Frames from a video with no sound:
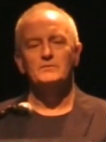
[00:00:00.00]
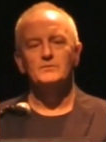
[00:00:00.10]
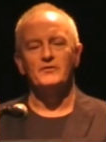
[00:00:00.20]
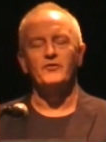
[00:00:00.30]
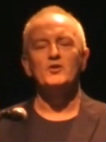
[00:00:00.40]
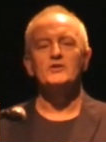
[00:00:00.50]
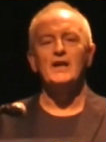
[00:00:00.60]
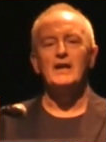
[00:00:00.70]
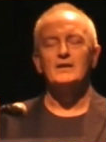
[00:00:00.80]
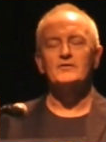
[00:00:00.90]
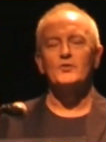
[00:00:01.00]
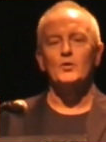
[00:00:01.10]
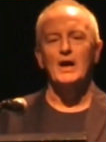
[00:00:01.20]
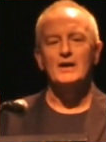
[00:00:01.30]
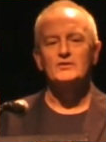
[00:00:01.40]
The first I had with
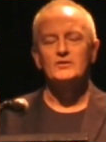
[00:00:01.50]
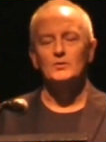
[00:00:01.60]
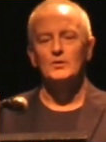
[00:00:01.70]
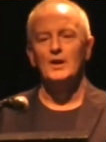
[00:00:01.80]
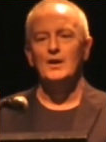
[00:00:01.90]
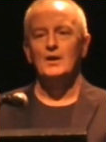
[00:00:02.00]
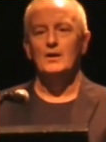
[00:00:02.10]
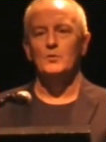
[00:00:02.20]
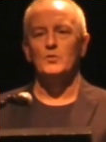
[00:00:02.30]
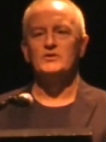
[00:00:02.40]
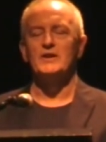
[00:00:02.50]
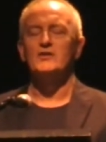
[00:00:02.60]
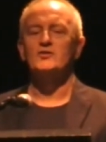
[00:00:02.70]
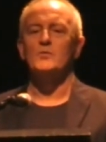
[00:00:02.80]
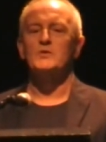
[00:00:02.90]
Coolard School was not
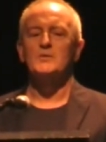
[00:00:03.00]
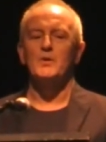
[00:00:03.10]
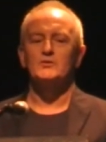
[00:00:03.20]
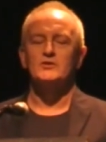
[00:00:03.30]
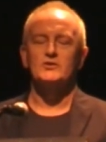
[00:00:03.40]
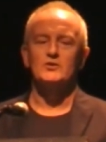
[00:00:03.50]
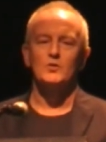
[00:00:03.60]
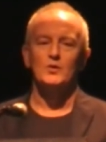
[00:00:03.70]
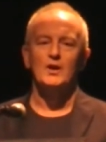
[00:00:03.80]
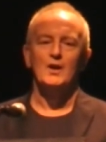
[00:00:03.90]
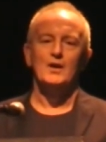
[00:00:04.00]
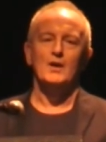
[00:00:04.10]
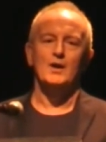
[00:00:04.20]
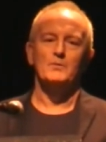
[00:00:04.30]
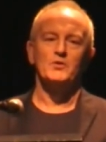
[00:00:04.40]
so much about the school,
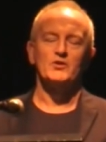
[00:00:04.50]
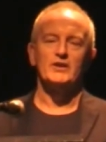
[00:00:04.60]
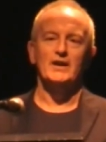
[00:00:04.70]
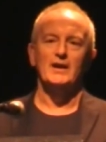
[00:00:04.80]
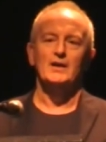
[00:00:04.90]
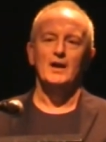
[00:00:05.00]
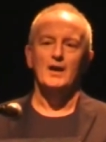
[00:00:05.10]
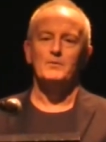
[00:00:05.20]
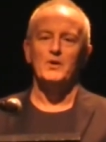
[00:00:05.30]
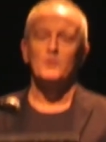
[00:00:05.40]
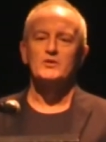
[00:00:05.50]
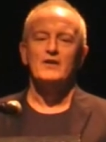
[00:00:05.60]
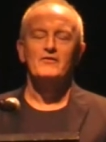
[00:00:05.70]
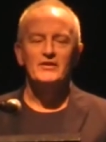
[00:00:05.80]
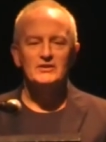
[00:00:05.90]
but about
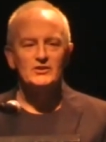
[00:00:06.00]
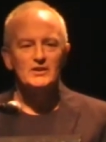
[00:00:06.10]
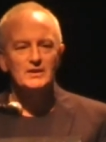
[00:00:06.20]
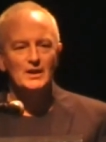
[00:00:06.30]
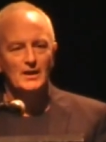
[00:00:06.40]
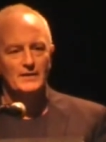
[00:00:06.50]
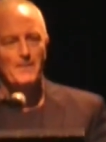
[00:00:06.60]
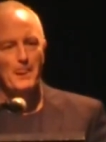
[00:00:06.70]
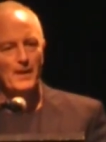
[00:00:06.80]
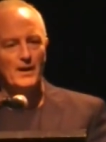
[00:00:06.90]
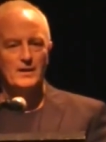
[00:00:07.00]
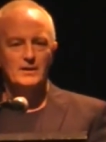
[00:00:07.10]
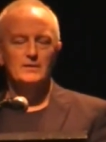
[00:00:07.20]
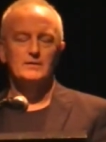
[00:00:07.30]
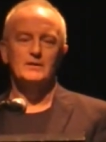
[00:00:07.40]
Vincent Dillon.
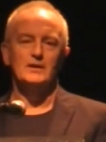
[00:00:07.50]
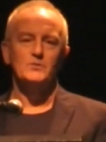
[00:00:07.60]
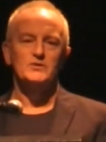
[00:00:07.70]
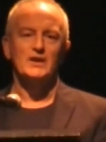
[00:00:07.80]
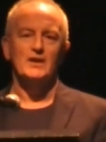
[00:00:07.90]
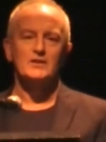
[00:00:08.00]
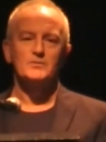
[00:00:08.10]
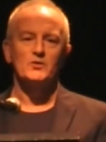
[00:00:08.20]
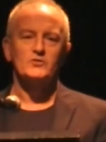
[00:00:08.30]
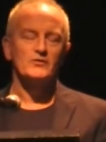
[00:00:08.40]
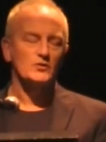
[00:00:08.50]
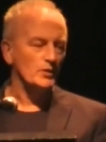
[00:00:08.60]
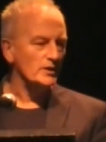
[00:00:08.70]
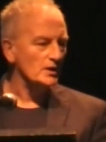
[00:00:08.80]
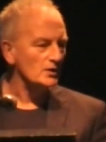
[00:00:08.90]
He was there, I suppose, over
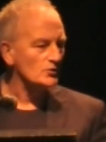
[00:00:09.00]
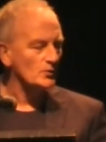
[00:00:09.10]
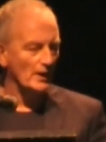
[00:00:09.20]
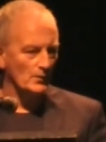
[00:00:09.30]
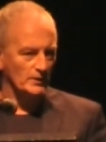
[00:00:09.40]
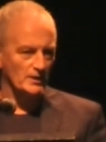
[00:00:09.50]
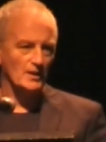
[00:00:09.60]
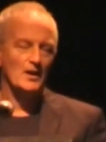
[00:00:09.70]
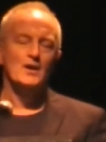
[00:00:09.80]
20 years when I went there.